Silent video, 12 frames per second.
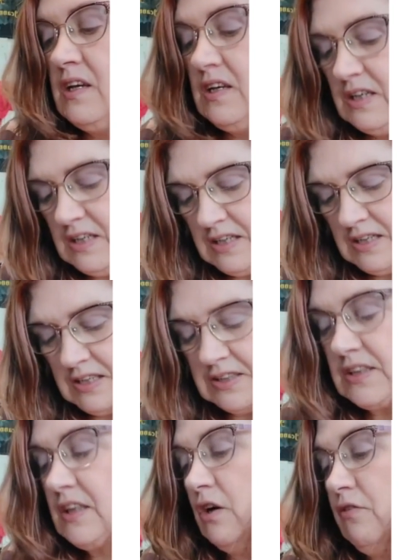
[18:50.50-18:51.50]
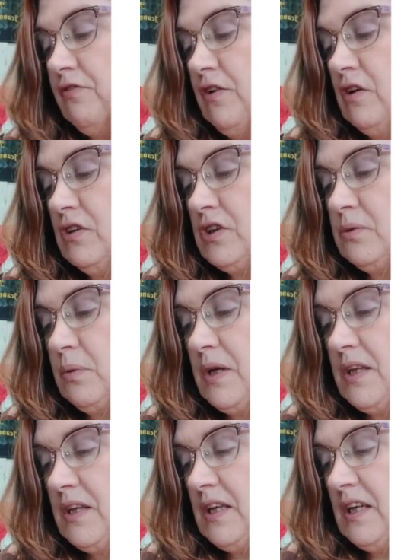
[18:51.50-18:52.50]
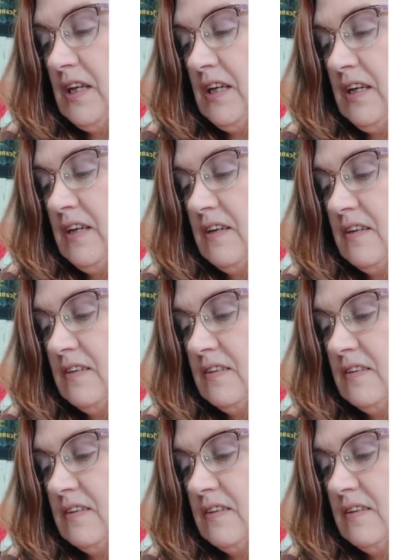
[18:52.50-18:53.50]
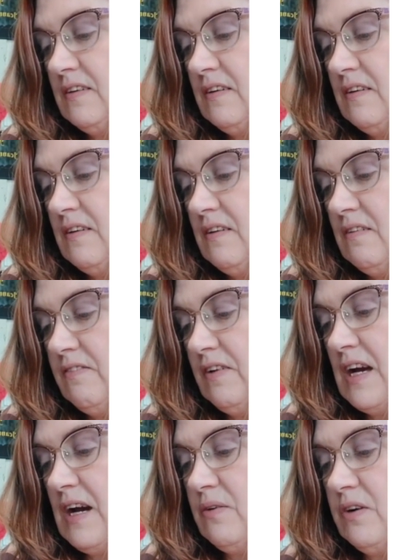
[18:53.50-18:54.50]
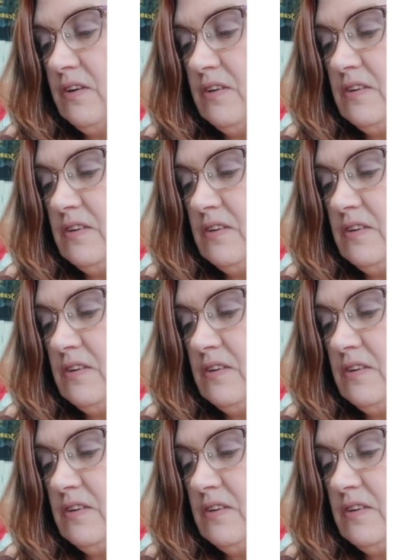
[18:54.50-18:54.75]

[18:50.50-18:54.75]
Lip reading: And let's go first with the flower.